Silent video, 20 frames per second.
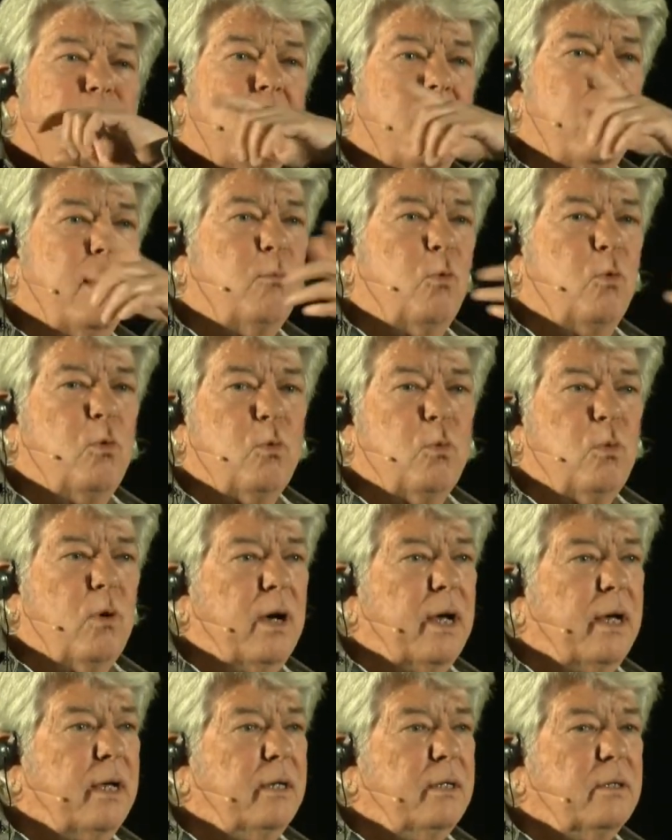"Mom,
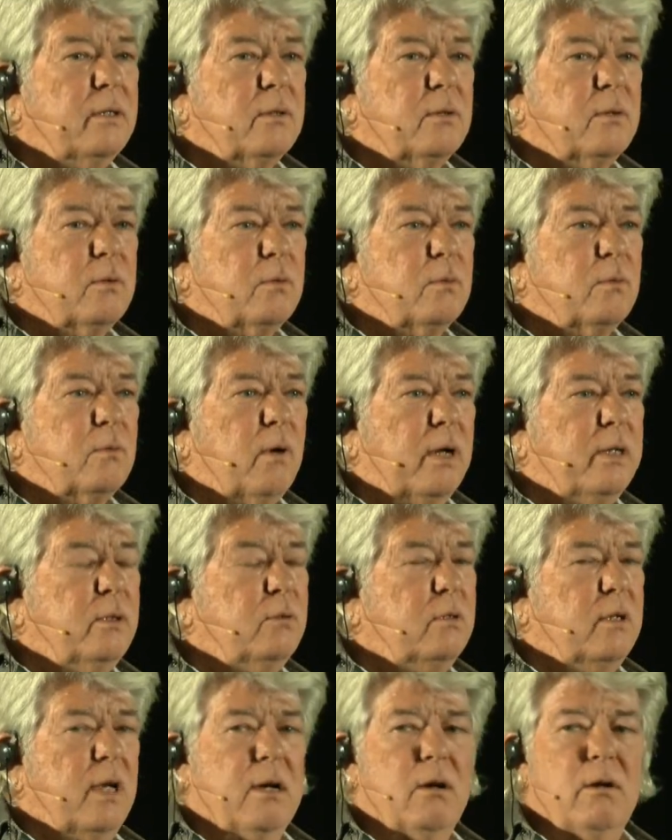why do
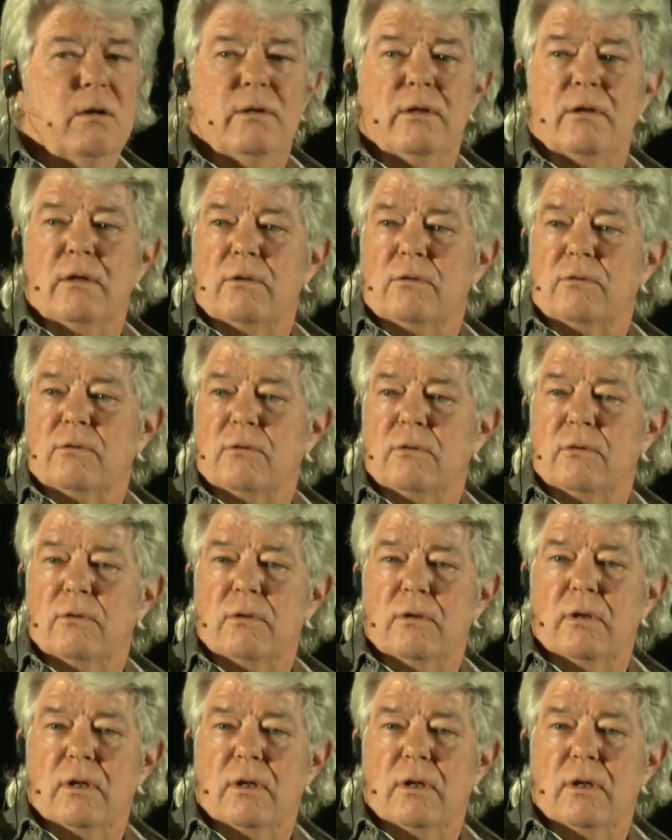you carry this?"